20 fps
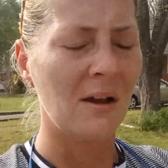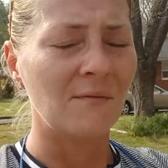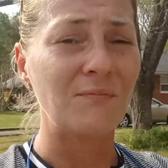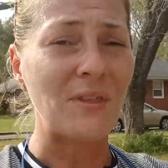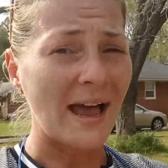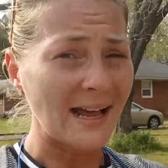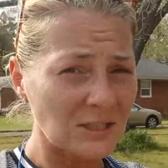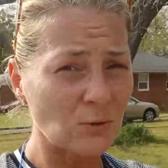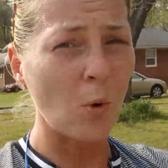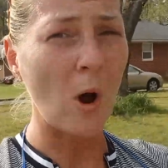
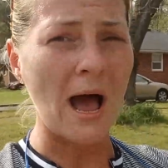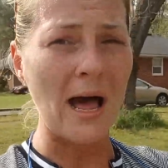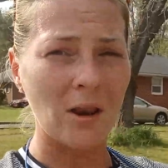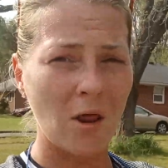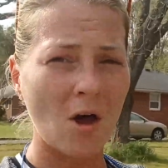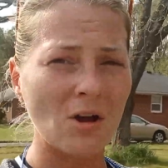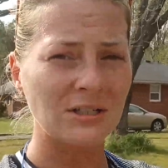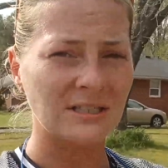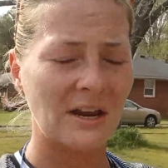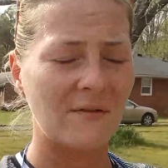That's why I
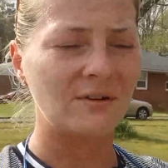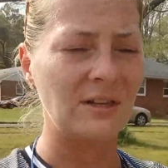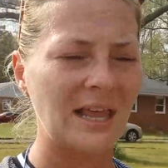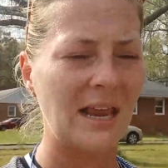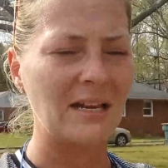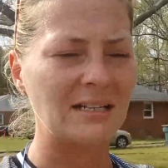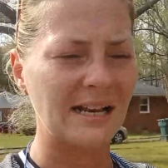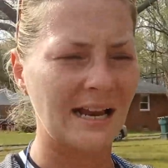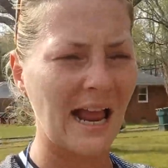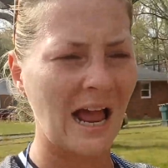lost
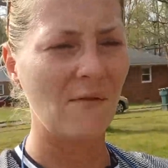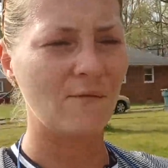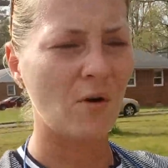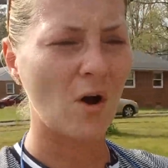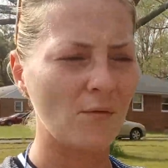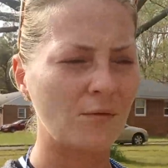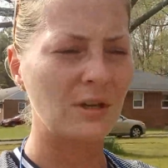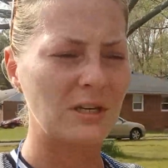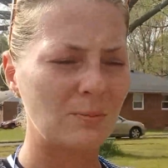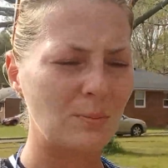everything, because I got
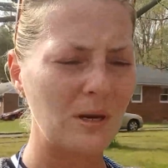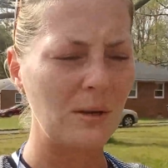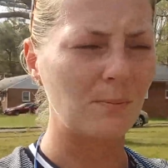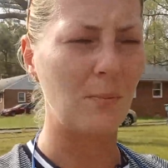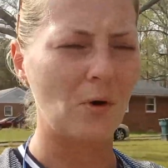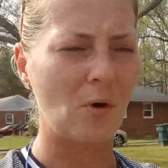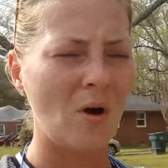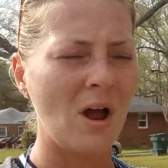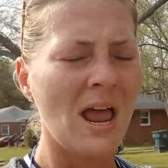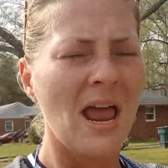involved with these
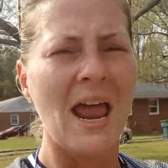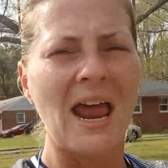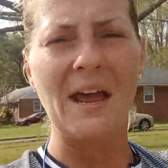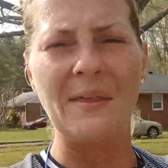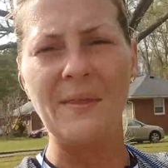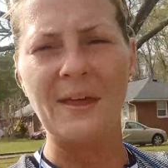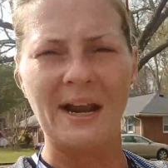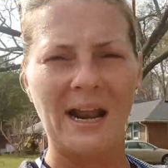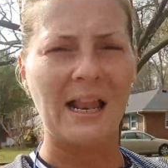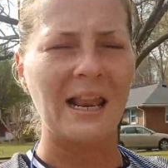people.
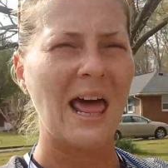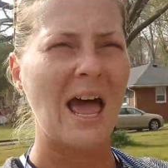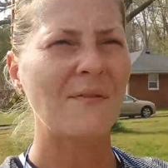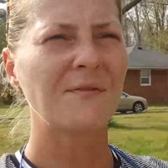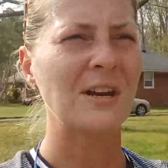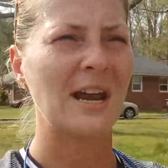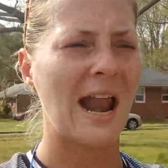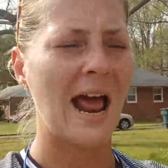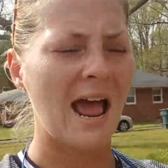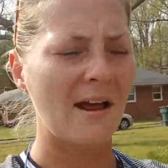And then I
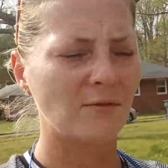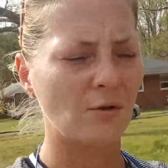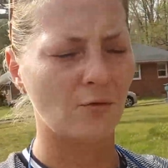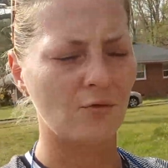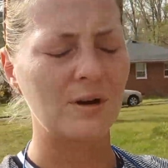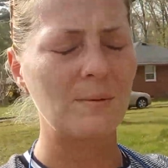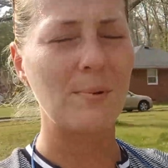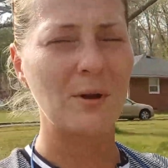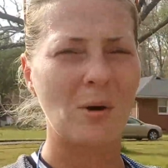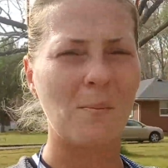left and I had to
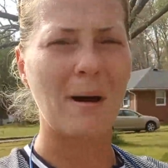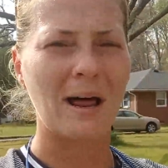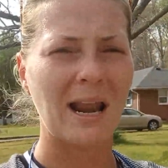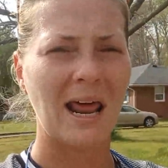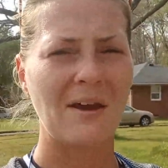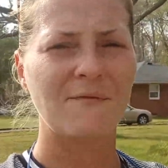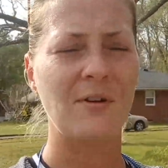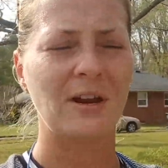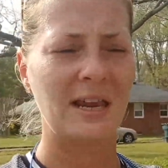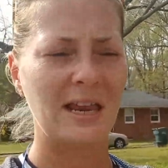rebuild my
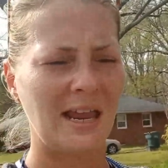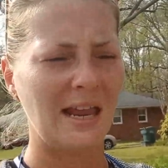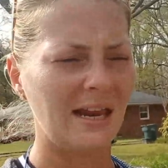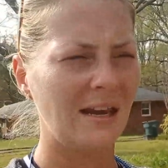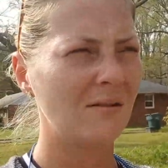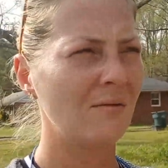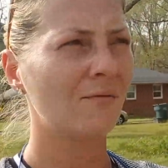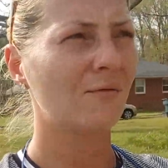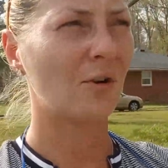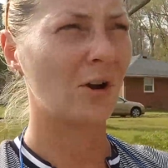life
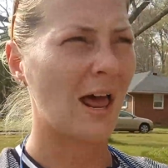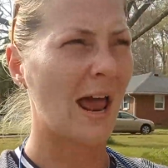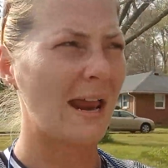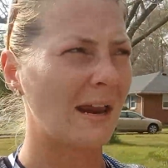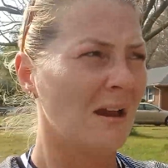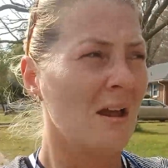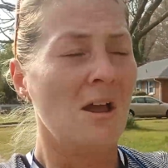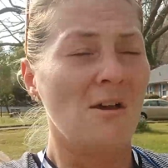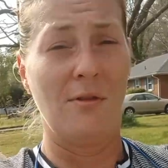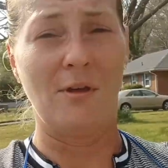again for
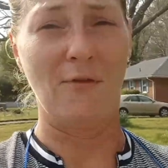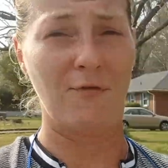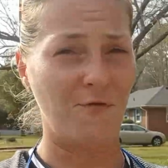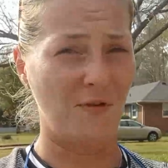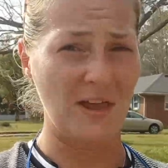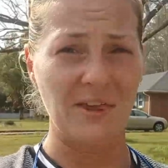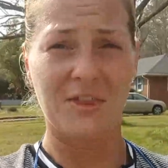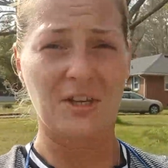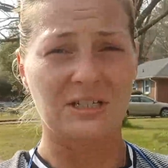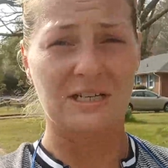like the
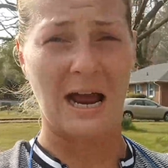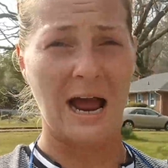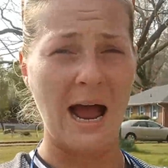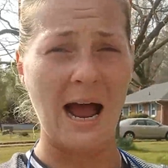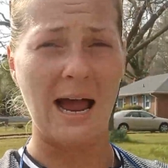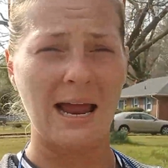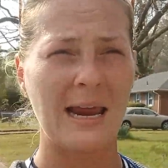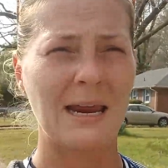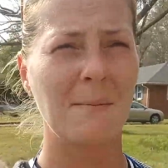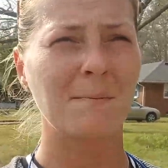5th
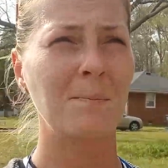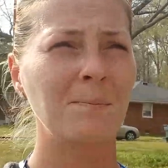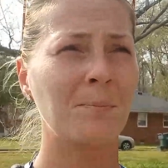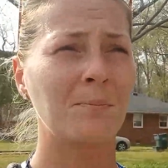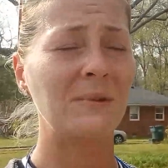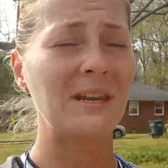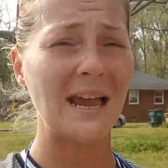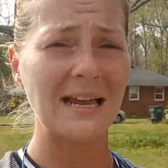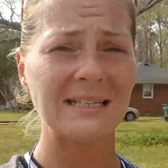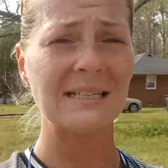time.
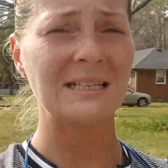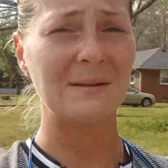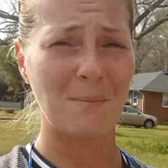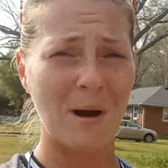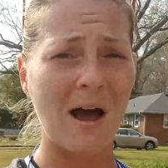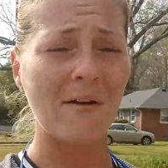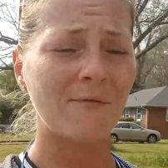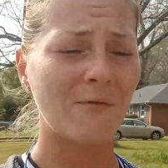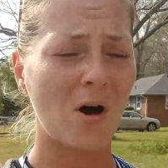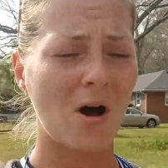Yes, it's
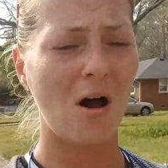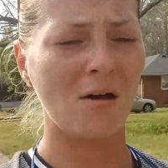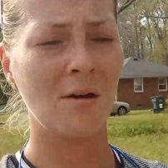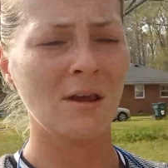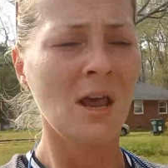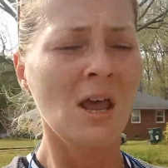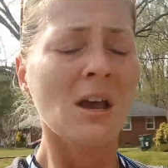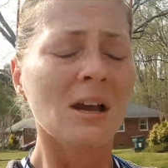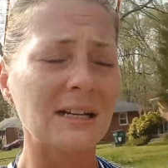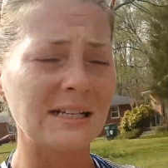my fault,
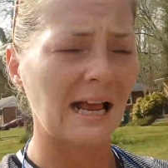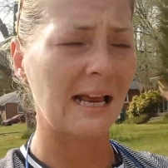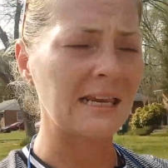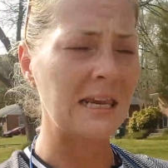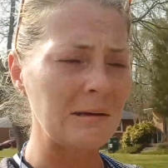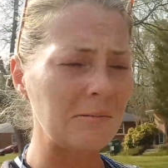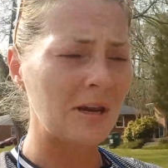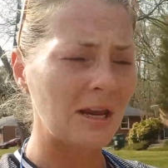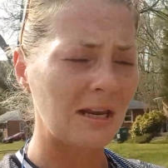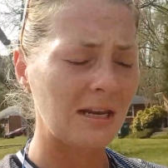because I
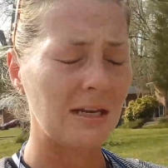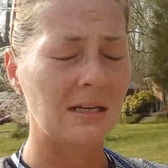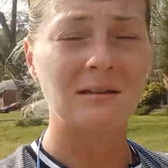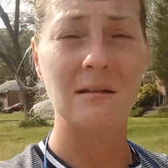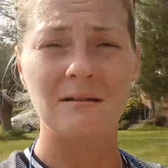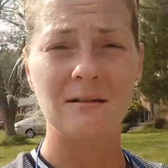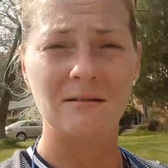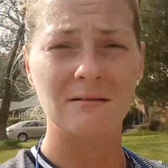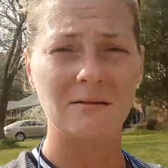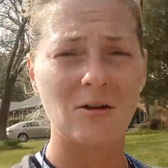keep getting
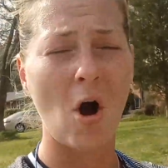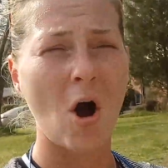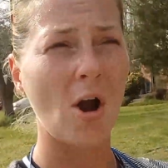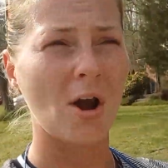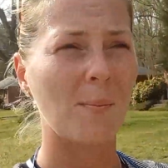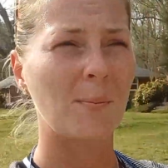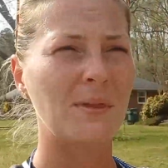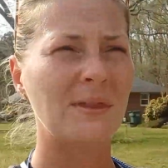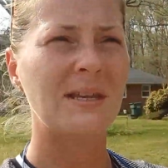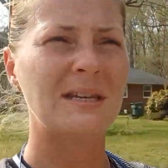caught
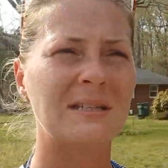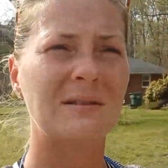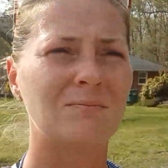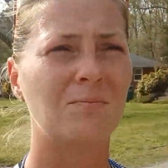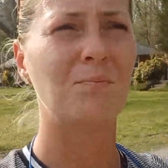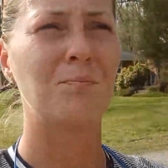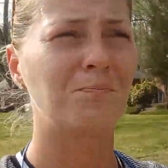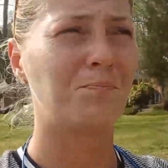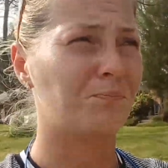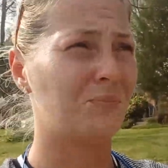up in these
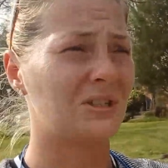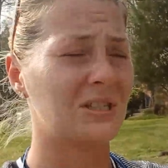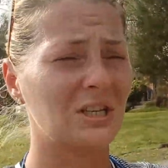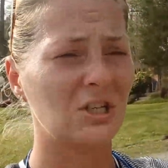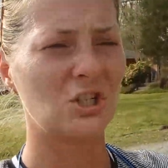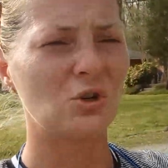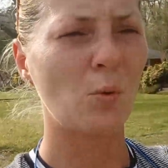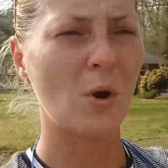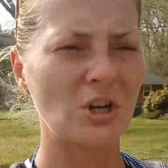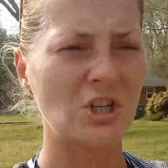
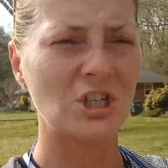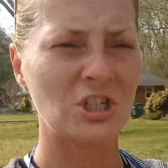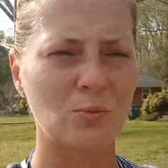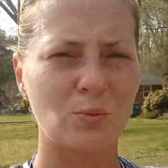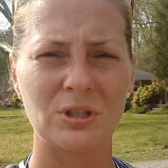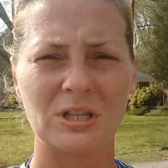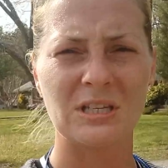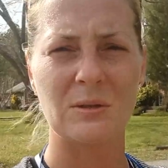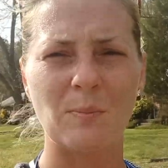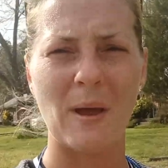situations
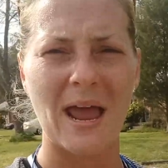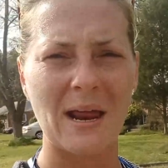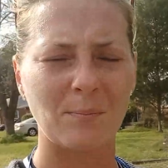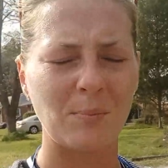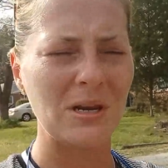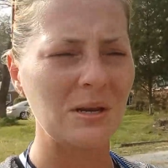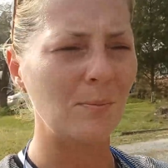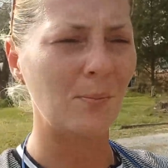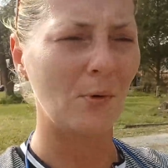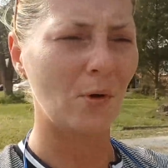with these bad
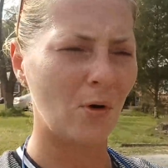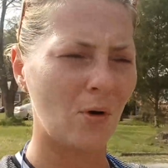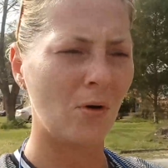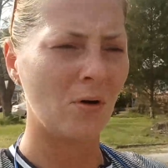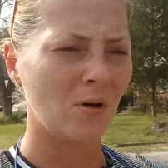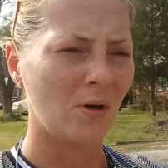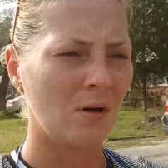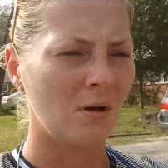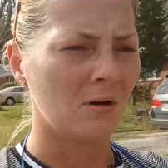people.